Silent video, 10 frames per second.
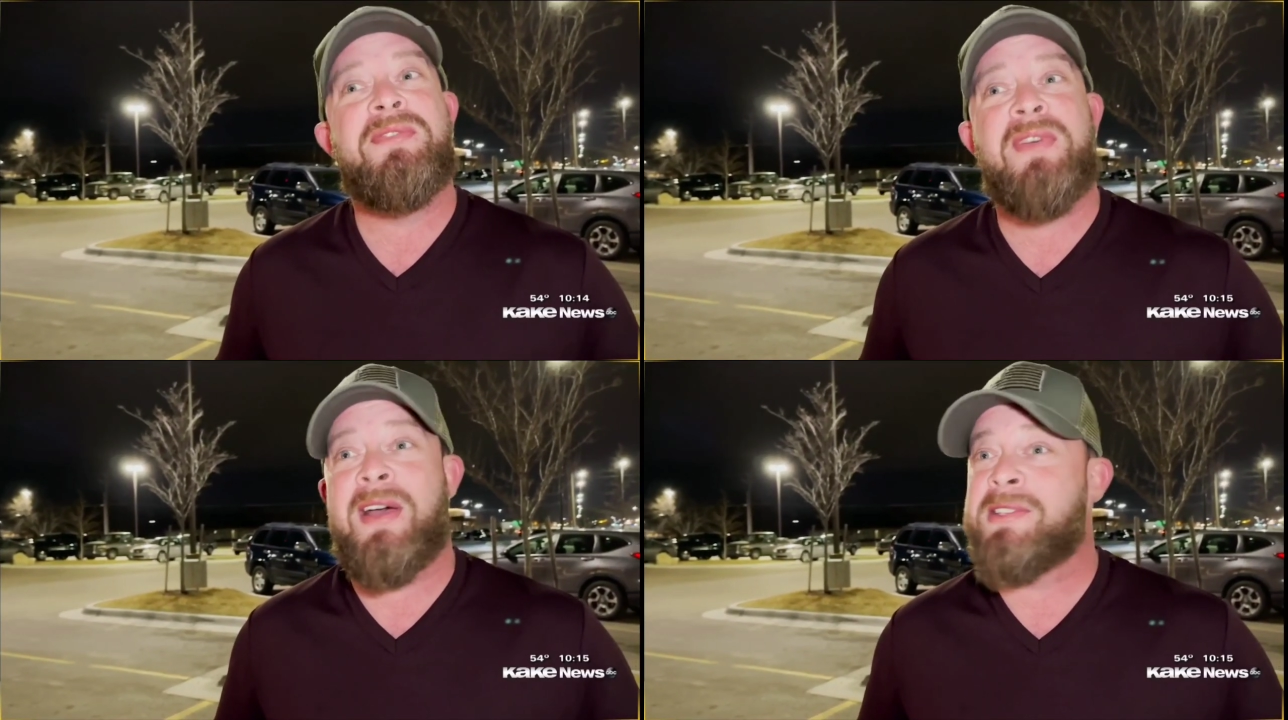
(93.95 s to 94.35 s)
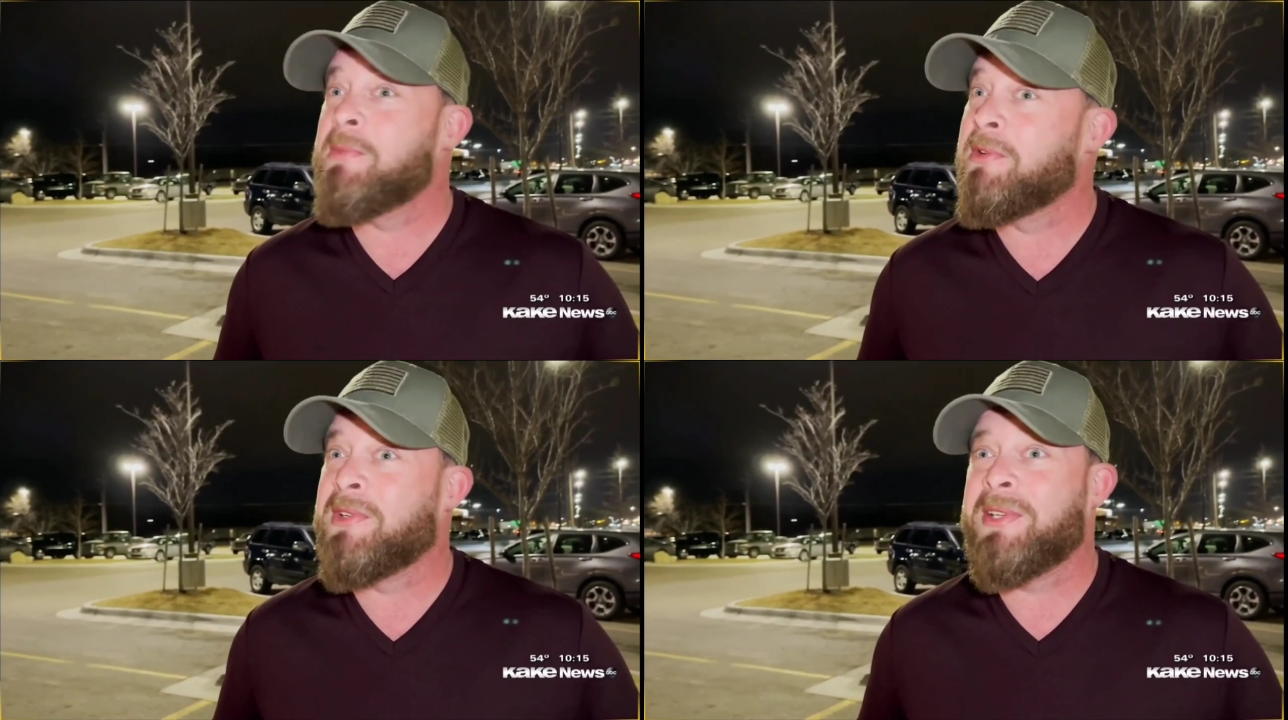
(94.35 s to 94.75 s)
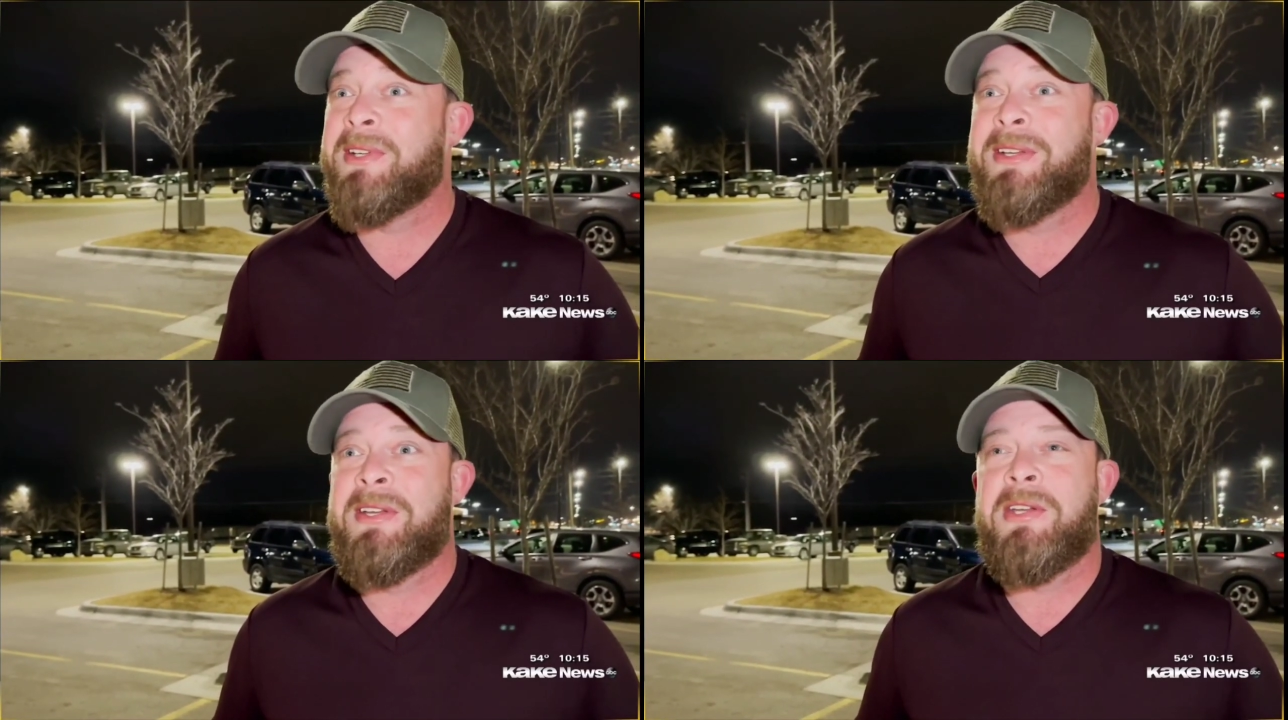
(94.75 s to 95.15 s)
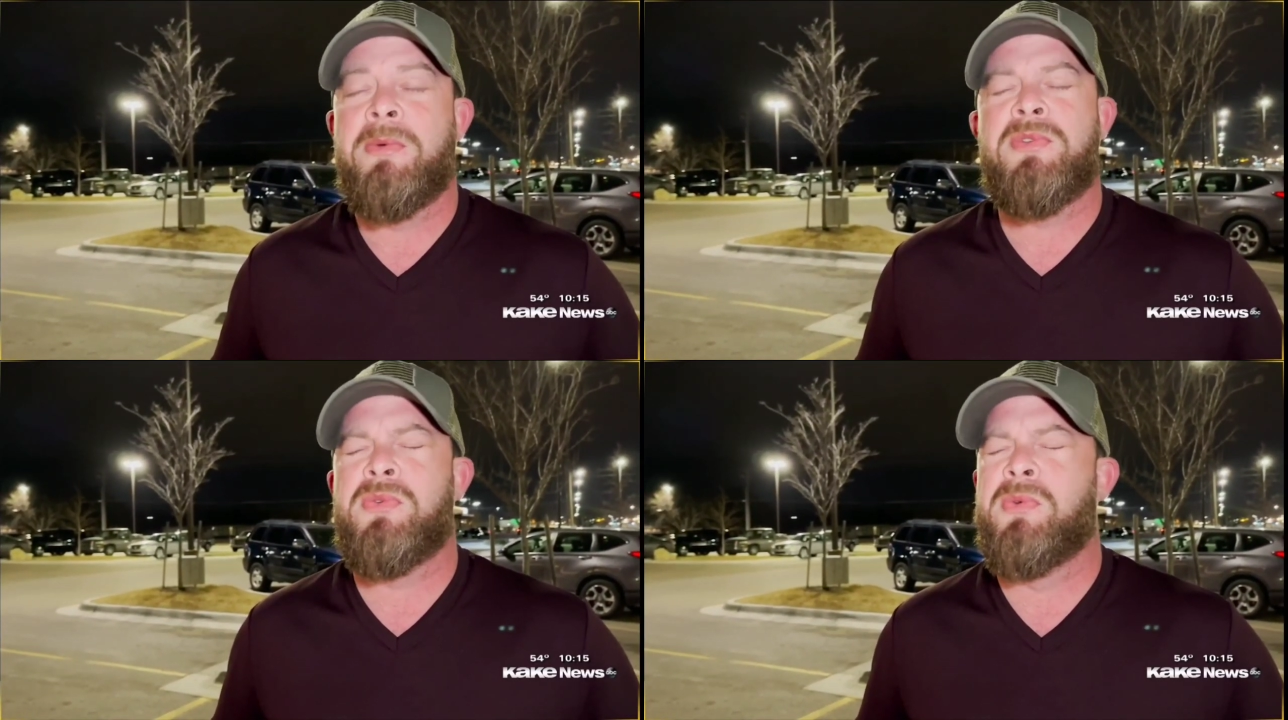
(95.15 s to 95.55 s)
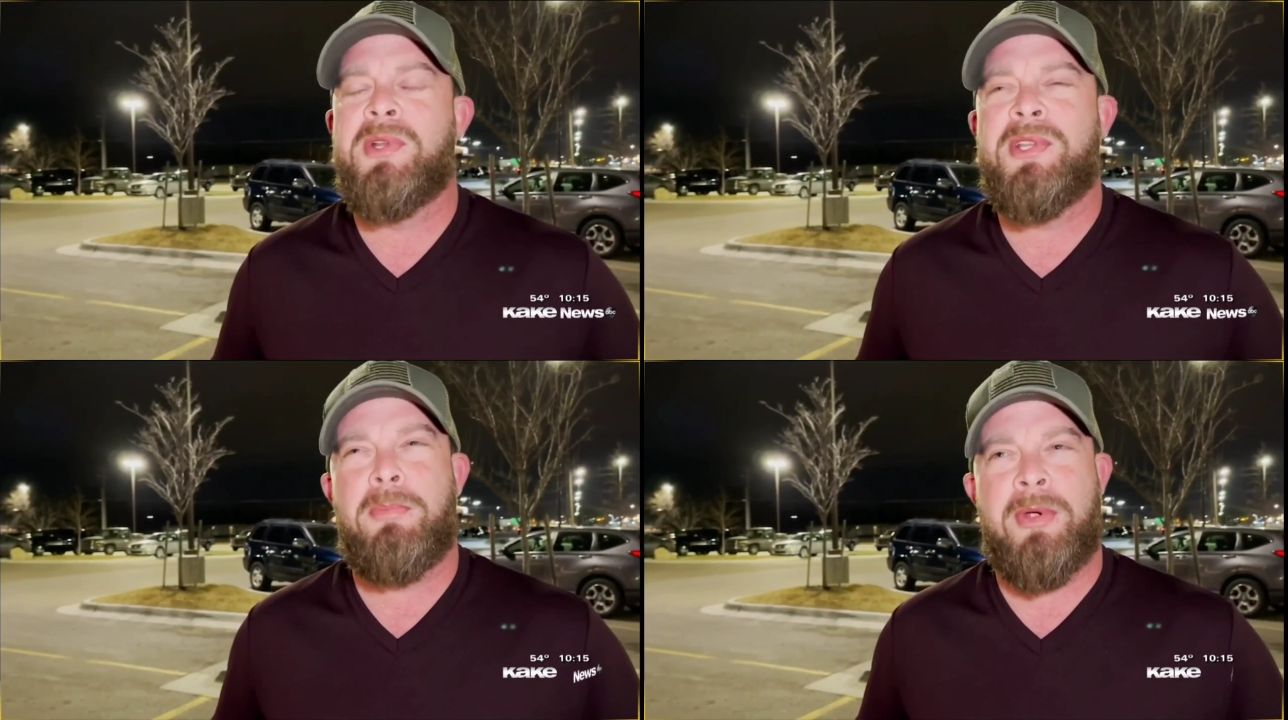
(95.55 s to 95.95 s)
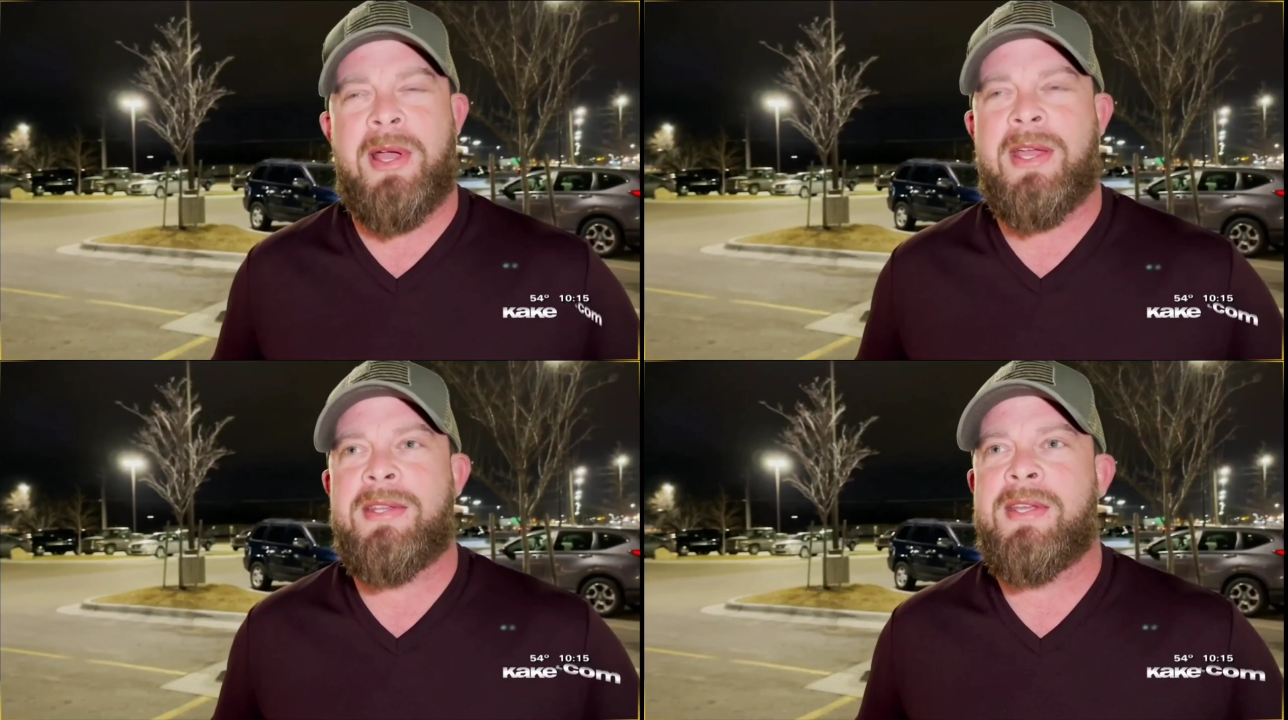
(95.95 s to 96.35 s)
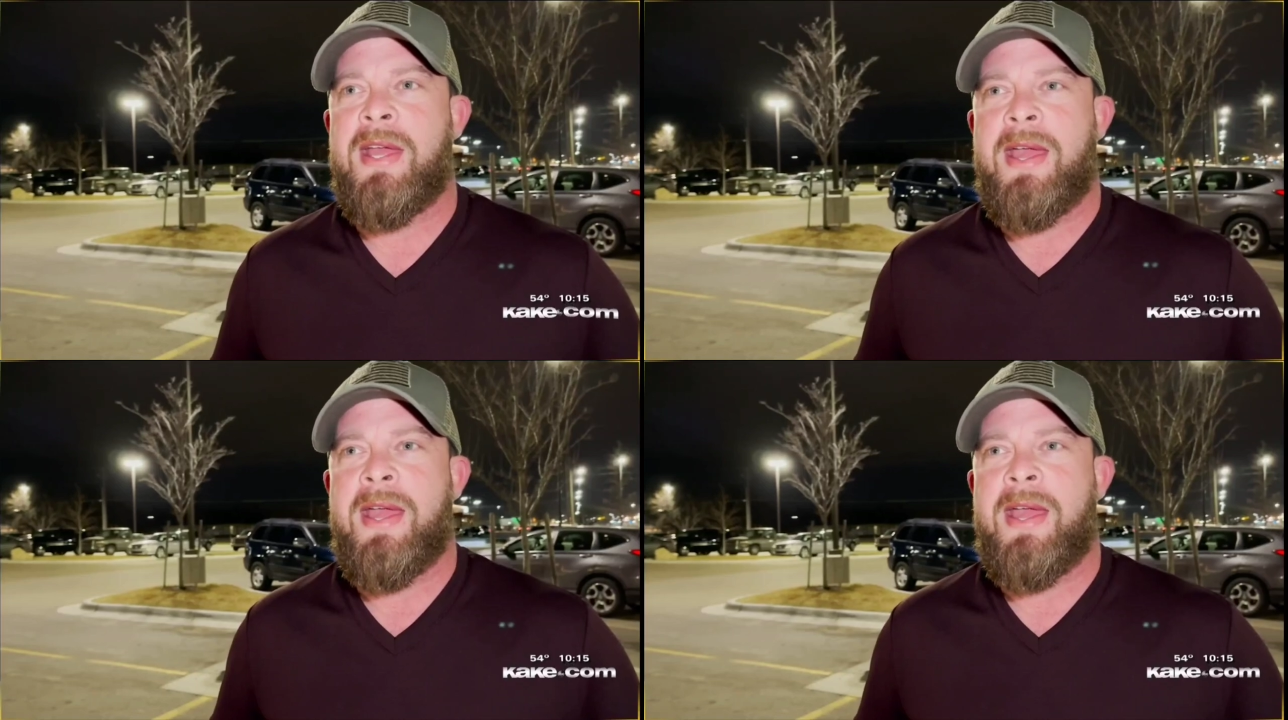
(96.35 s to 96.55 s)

fast moving. It was really bright.